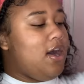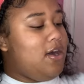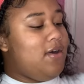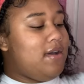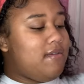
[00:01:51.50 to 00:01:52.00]

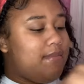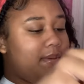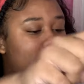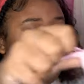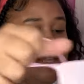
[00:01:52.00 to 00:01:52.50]
Oh, I
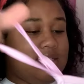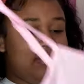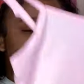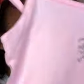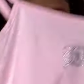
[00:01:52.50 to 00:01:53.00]
remember this.
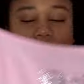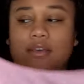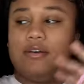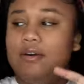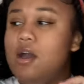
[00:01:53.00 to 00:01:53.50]
This is
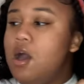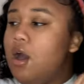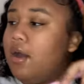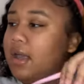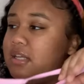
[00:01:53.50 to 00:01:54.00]
cute.
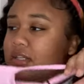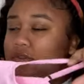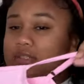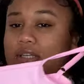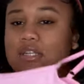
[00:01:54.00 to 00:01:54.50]
Okay, so it's just